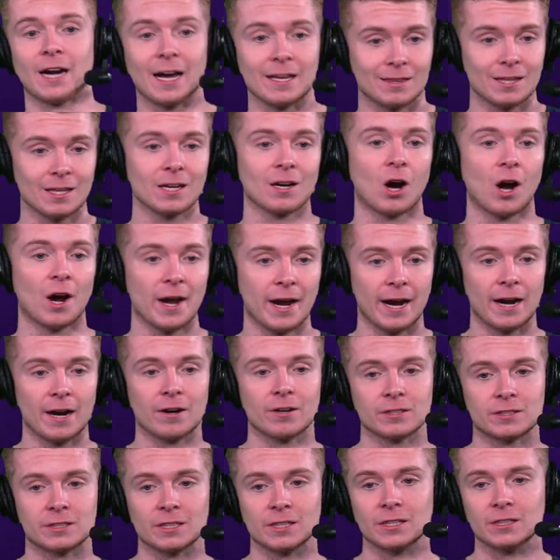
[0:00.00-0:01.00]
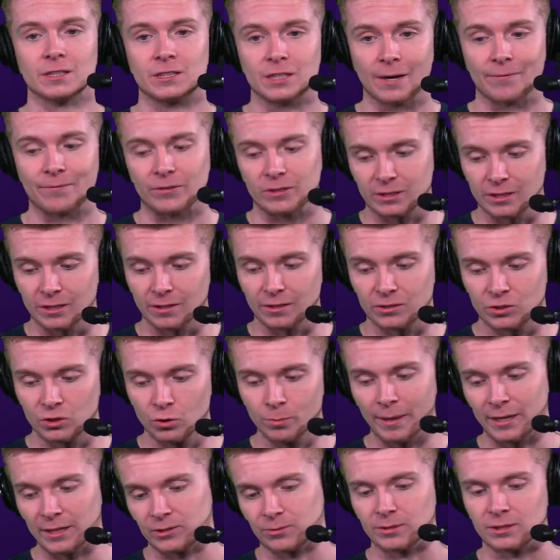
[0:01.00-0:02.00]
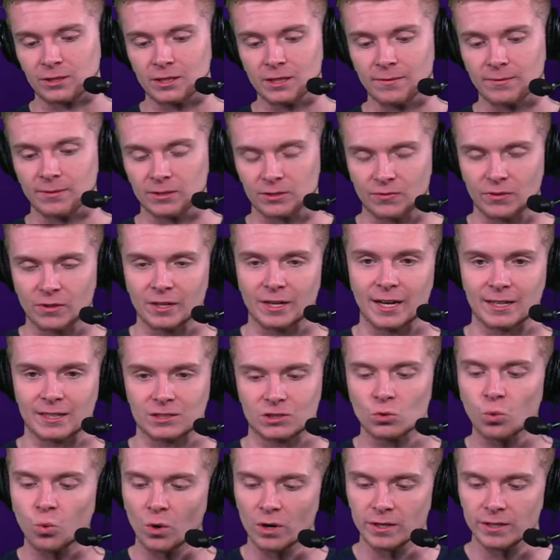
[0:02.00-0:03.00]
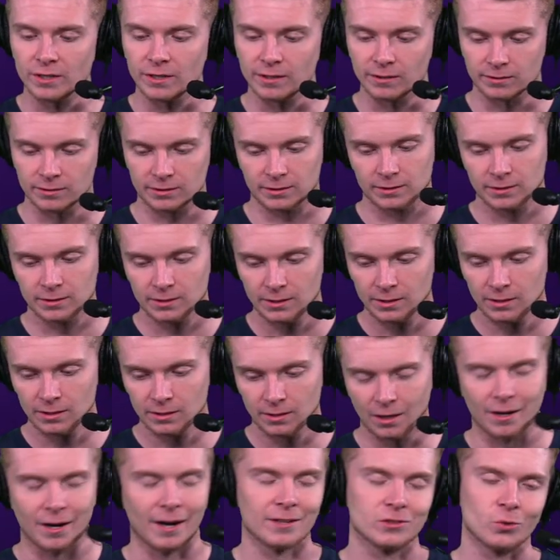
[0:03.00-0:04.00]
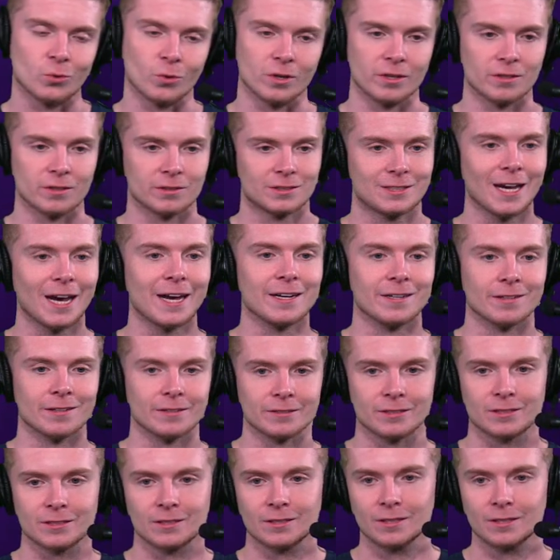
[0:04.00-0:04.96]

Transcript: I think Harrison and Jefferson are the two best receivers for the next 20 years, or not 20 years, 10 years.